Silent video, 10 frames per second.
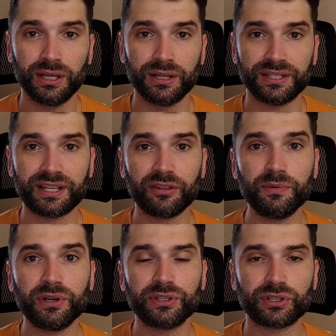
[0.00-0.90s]
The stealth
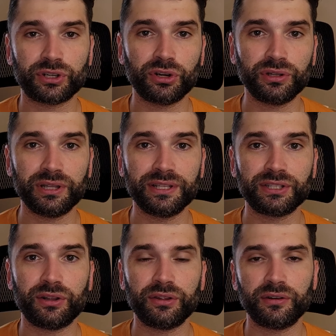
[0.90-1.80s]
mirrors are currently
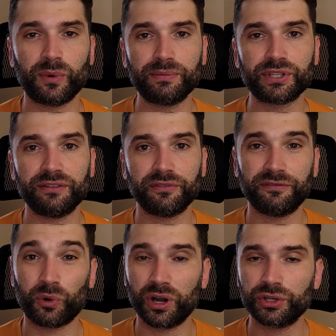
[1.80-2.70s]
listed on their website for
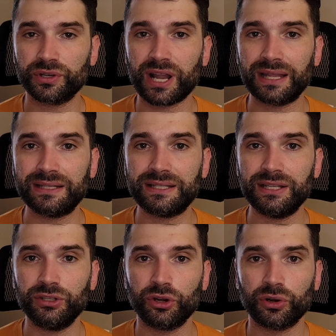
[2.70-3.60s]

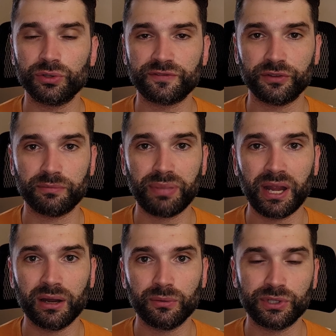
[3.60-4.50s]
419 euros for the
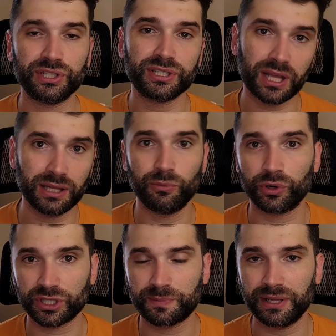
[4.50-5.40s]
pair, which is slightly more
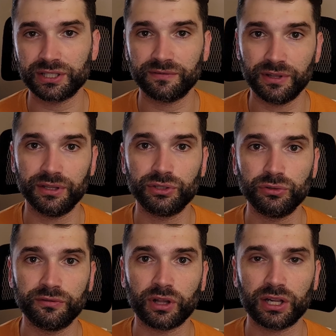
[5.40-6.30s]
expensive than the
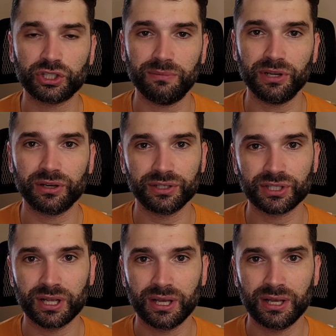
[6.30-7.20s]
two Veloce
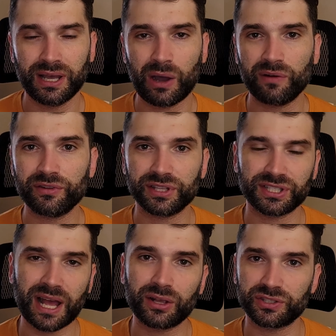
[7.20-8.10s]
mirrors. However, the
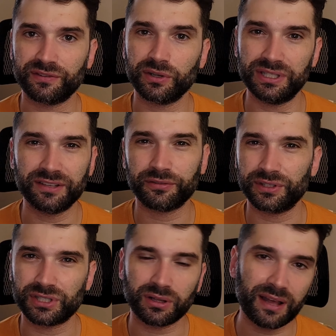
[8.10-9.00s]
styles are very
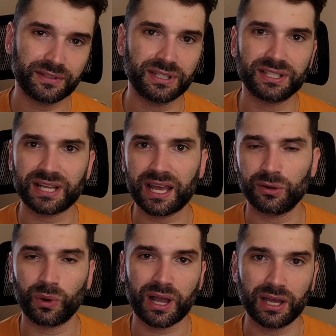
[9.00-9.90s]
different, so you'll have to decide
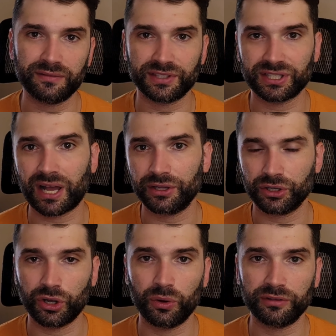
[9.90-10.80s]
what kind of a style you're
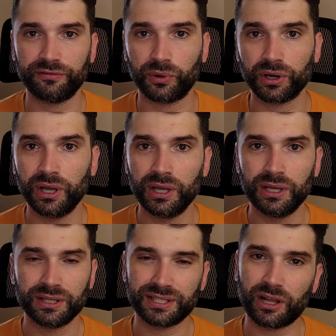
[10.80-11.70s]
going for.
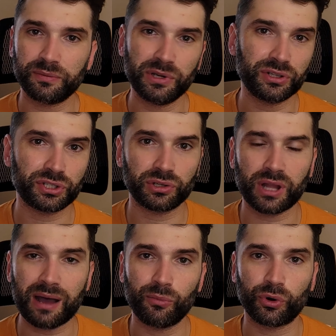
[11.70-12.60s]
The stealth mirrors are a
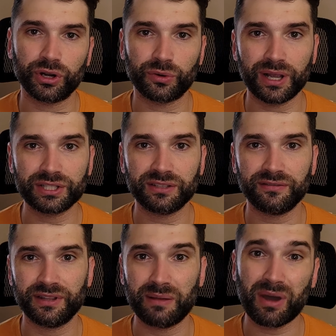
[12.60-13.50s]
lot more
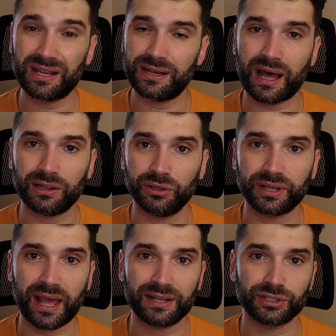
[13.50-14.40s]
aggressive, and they might not look
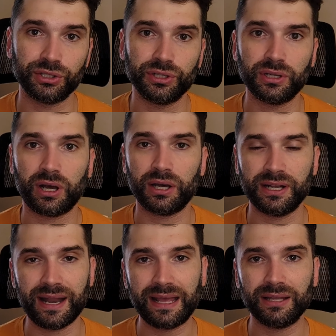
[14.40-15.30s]
as good on
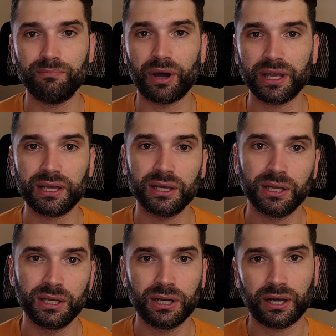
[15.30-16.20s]
a naked bike.
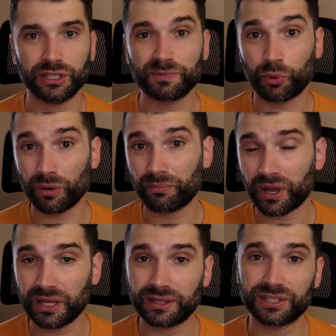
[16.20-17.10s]
On a sport
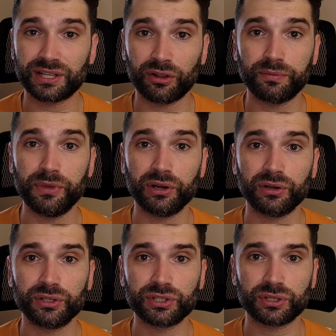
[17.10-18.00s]
bike, the stealth
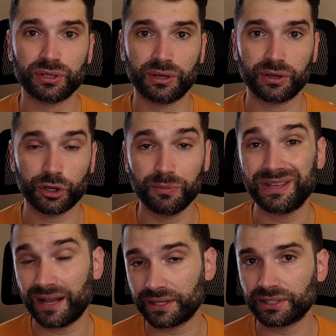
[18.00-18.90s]
mirrors could
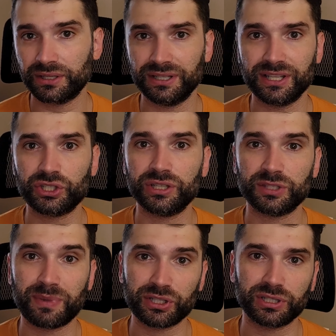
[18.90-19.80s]
be an excellent addition,
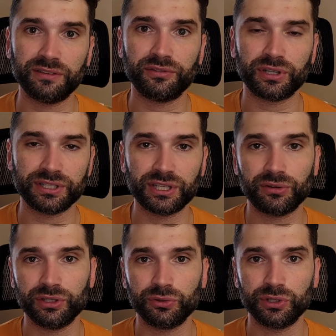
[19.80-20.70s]
especially if you're
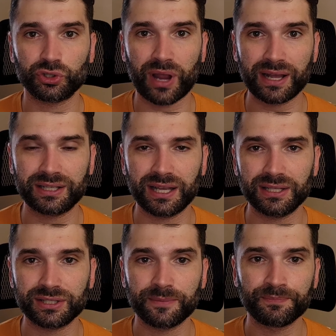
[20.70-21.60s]
considering doing track
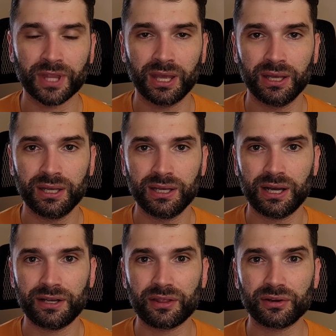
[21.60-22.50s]
days.
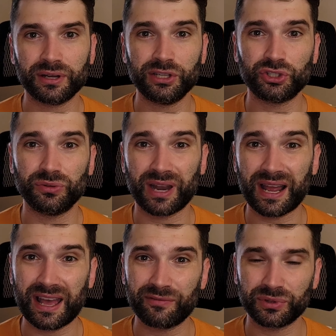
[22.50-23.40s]
Another issue that
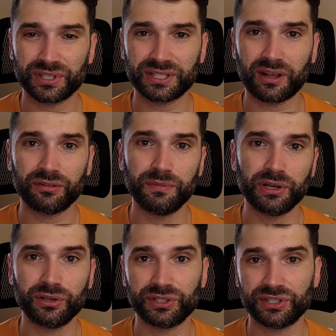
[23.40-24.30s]
I have with the stealth
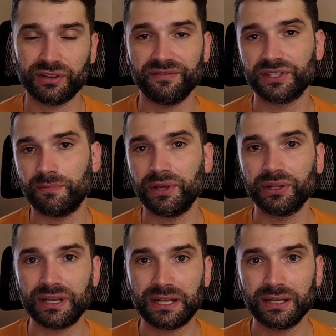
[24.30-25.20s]
mirrors is their
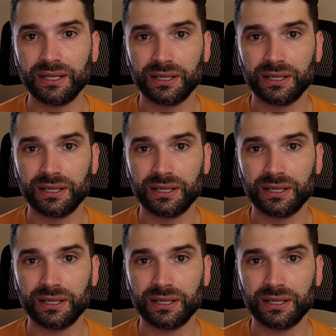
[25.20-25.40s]
visibility.